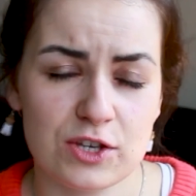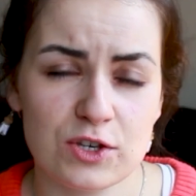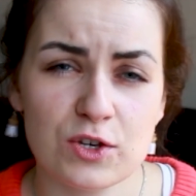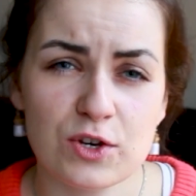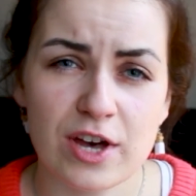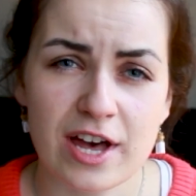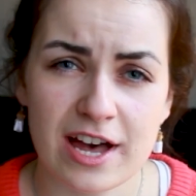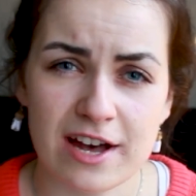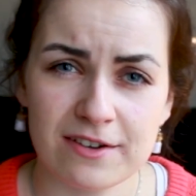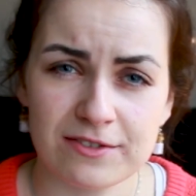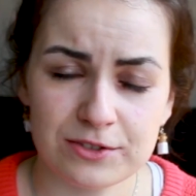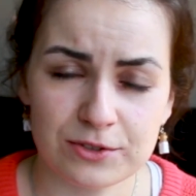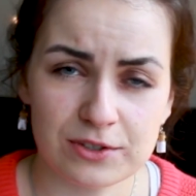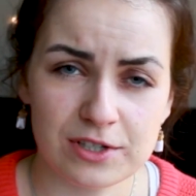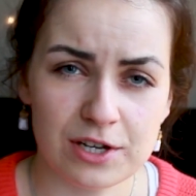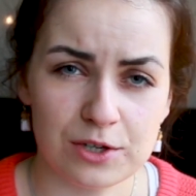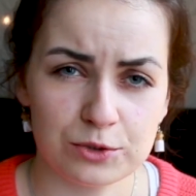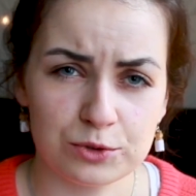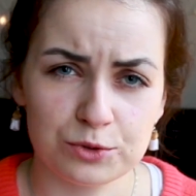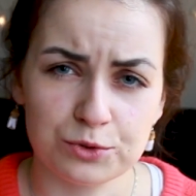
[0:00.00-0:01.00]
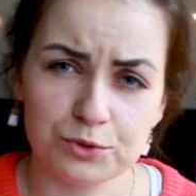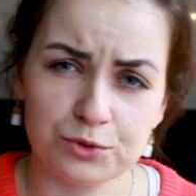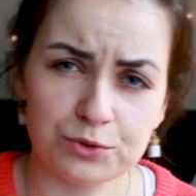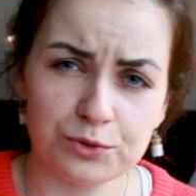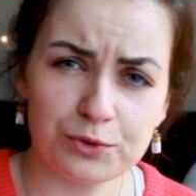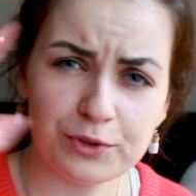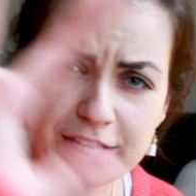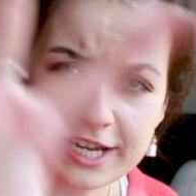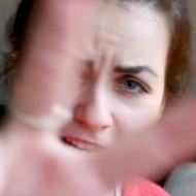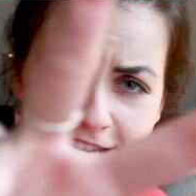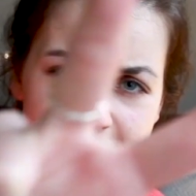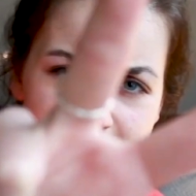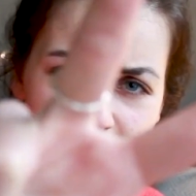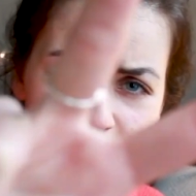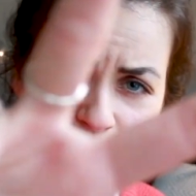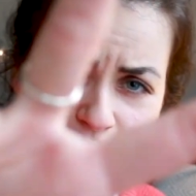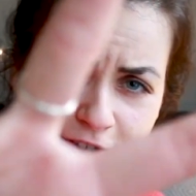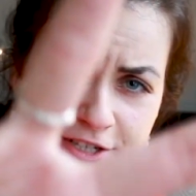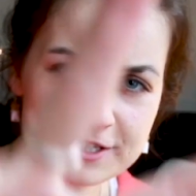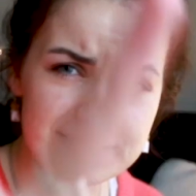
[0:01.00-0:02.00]
you have to go to 3
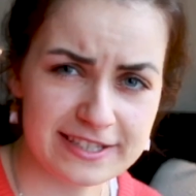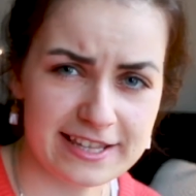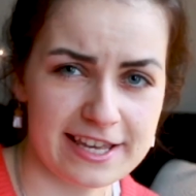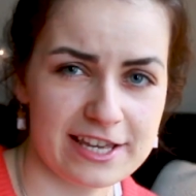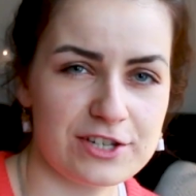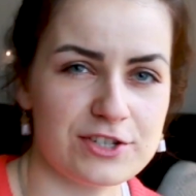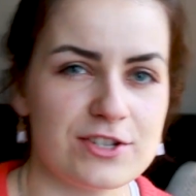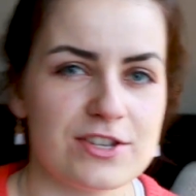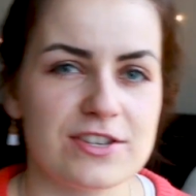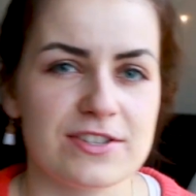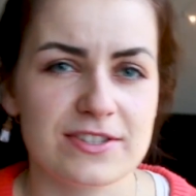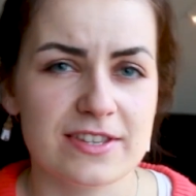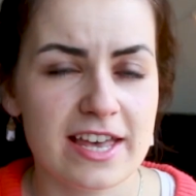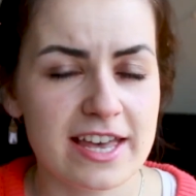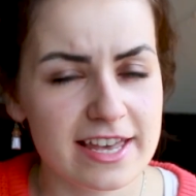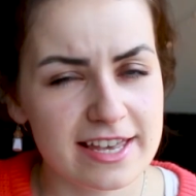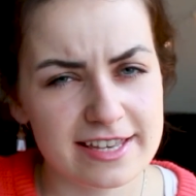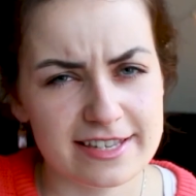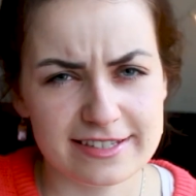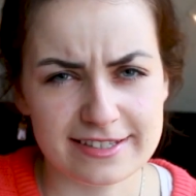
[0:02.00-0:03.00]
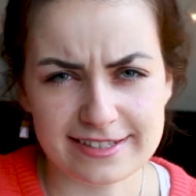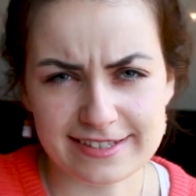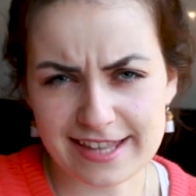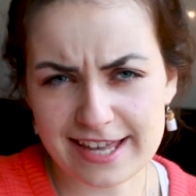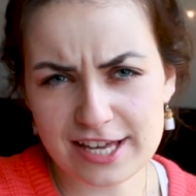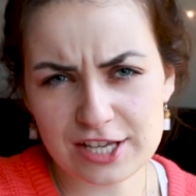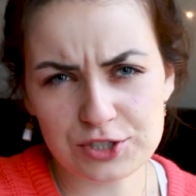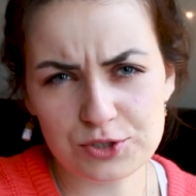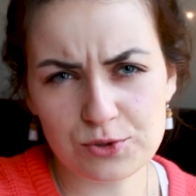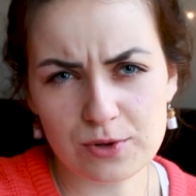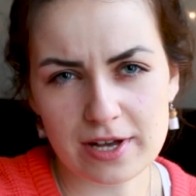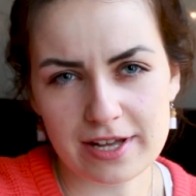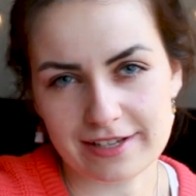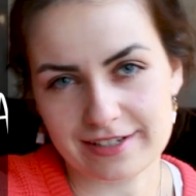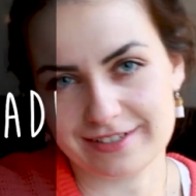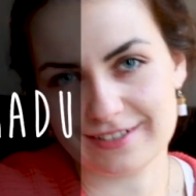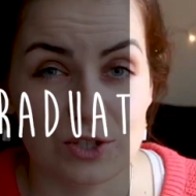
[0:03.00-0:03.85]
different stages. Stage 1.